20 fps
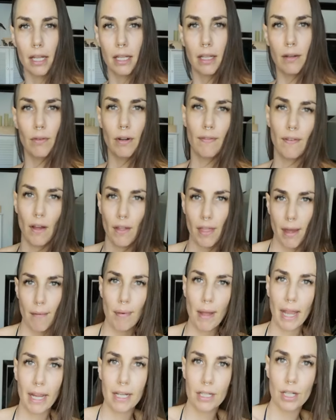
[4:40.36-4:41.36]
get rid of all that
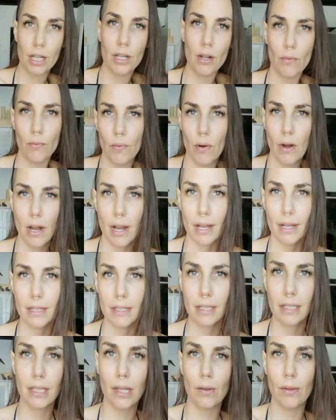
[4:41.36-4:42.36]
baggage I don't want,
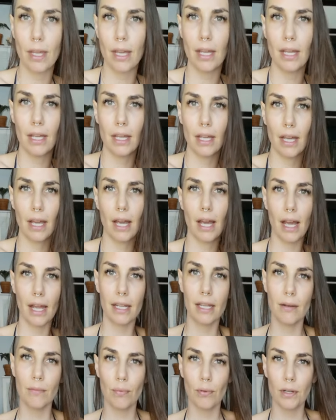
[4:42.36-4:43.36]
so that I
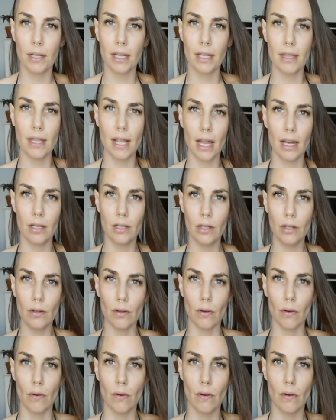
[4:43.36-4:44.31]
can bring in that new.